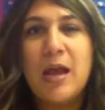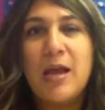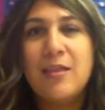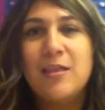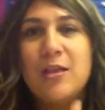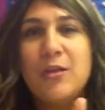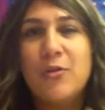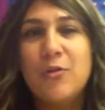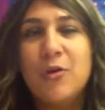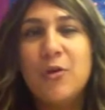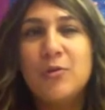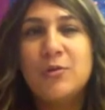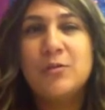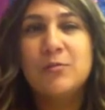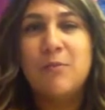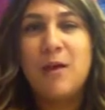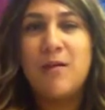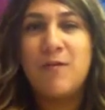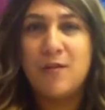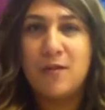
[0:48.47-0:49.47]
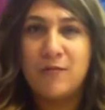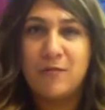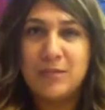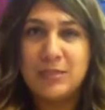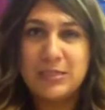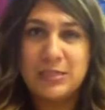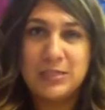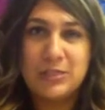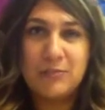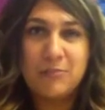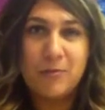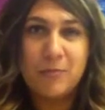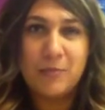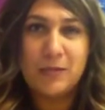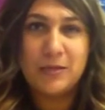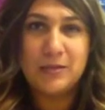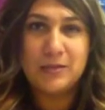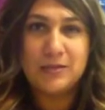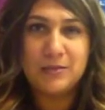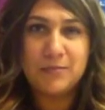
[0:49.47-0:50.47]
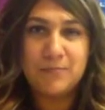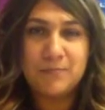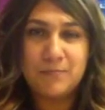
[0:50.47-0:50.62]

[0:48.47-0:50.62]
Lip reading: I think those are my favorite teaching moments.